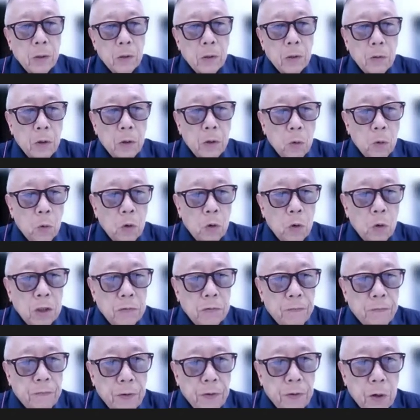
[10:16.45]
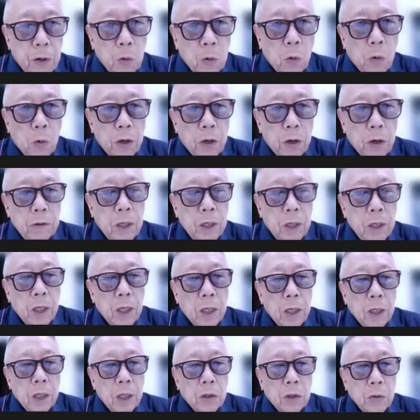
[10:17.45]
Oh, it works very well
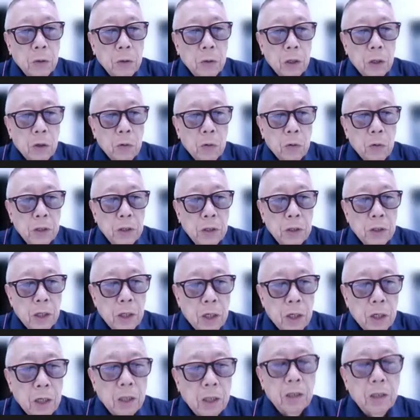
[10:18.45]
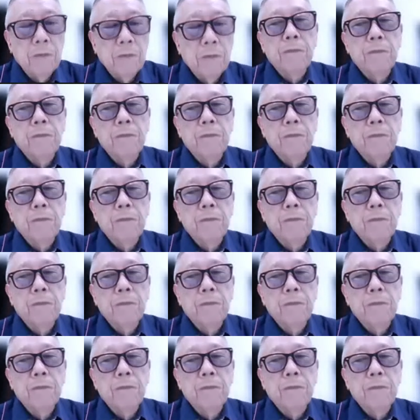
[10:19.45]
to increase the kidney